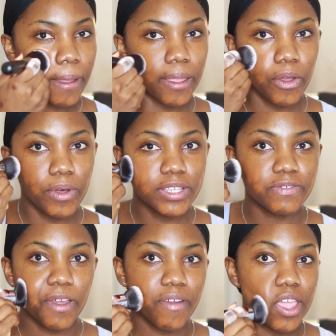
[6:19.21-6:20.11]
it was
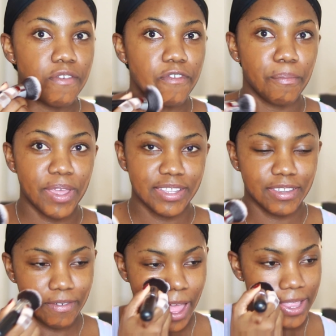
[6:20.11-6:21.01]
very
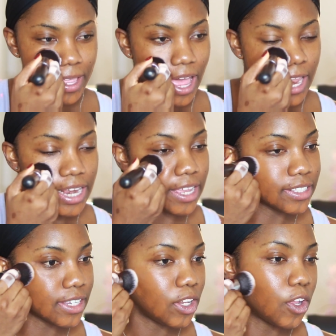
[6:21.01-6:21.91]
informative. I think I
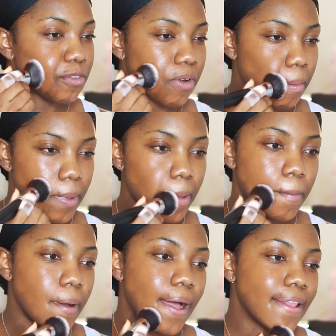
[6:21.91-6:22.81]
learned a lot from it,
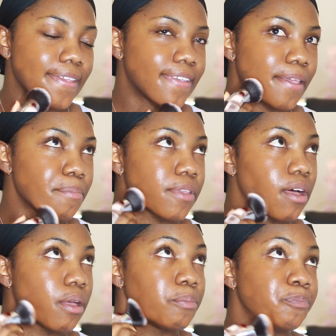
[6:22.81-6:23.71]
but at the same
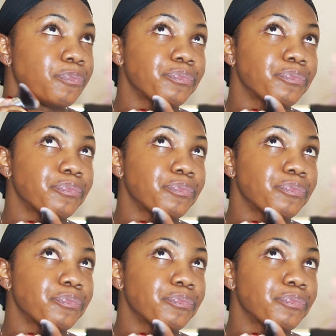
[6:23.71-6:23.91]
time,